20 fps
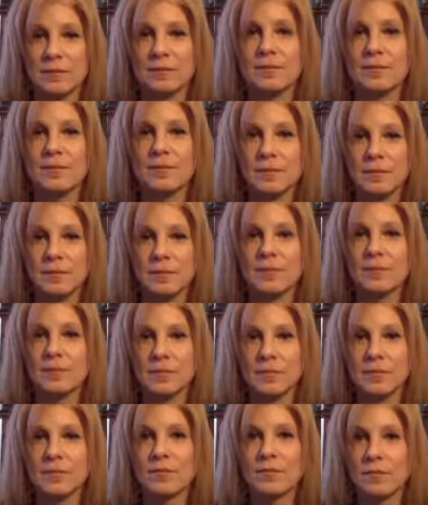
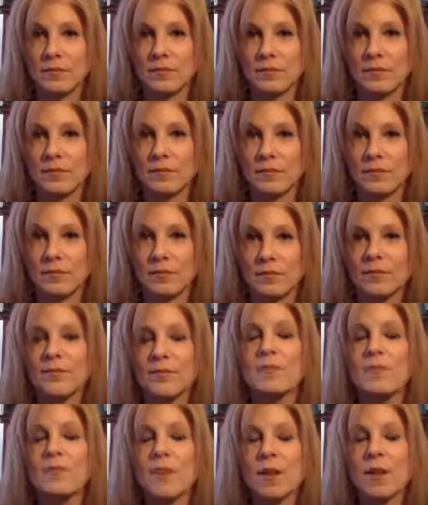
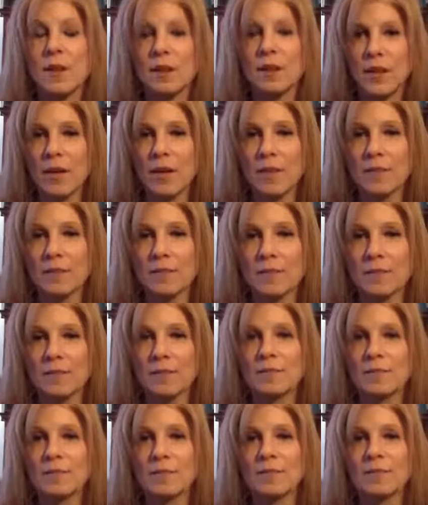
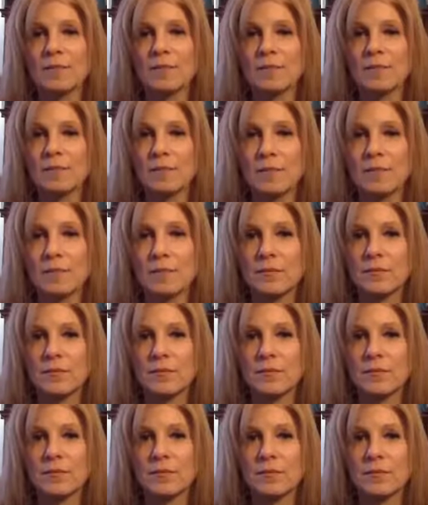
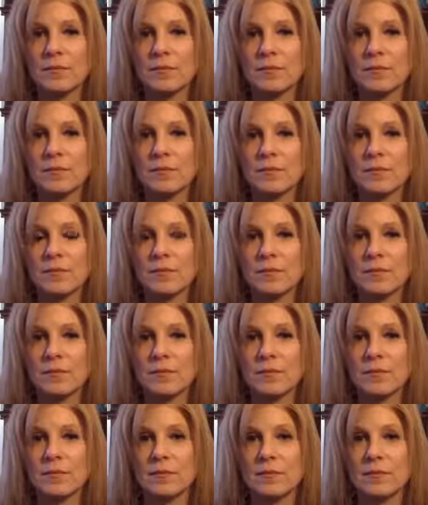
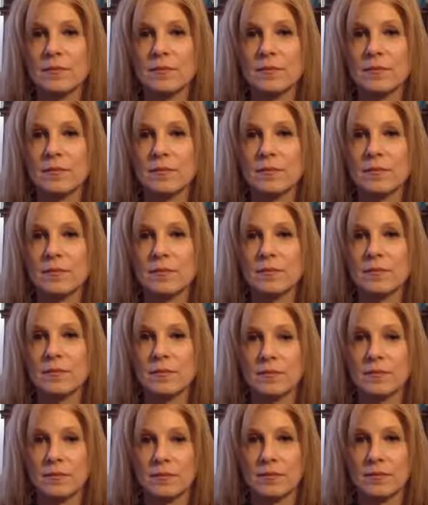
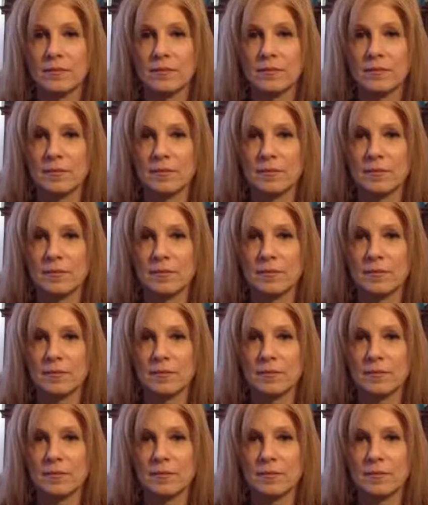
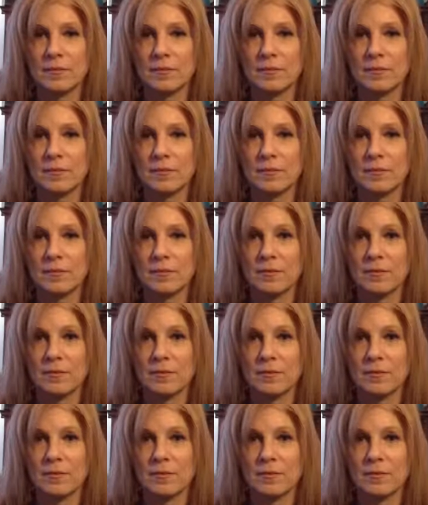The person shown says nothing.